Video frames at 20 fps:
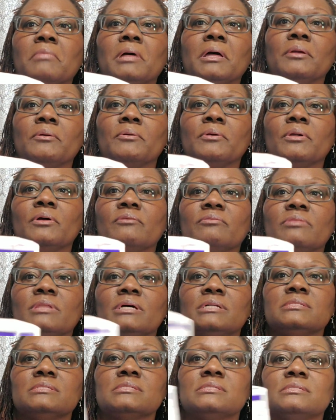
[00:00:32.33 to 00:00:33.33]
I don't know
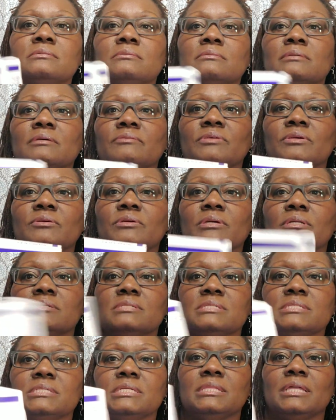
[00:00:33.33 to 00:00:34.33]
if you can
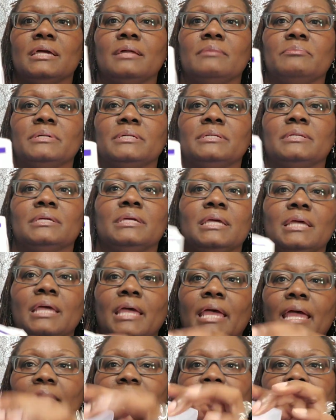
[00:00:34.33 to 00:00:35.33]
see that, but
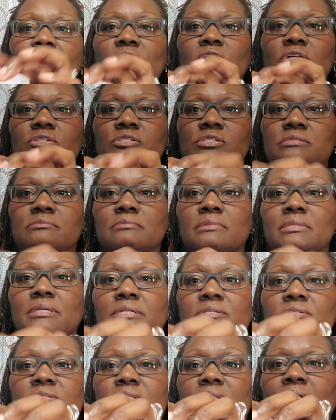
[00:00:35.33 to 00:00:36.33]
and
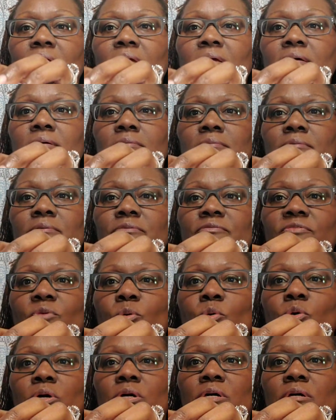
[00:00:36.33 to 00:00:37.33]
there's like
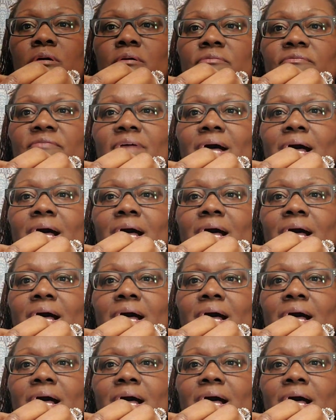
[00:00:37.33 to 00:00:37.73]
5